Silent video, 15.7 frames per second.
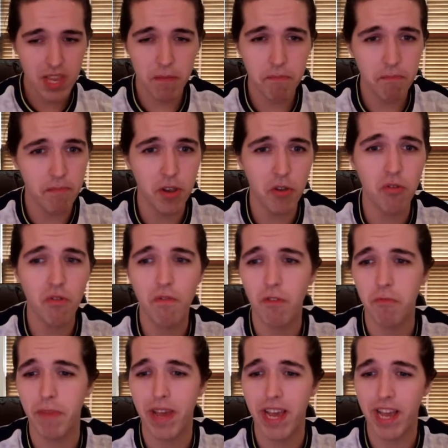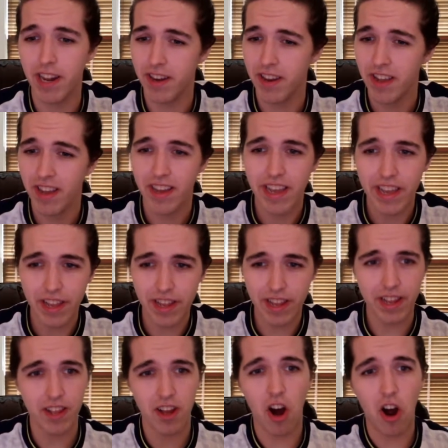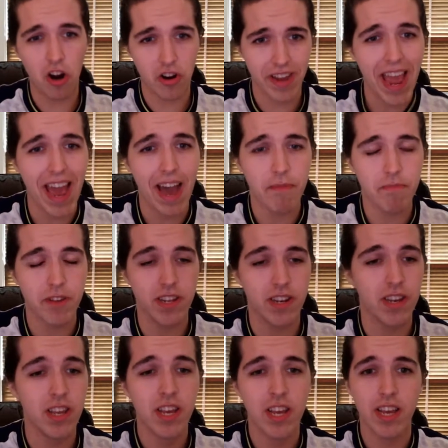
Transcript: Beautiful man, our captain.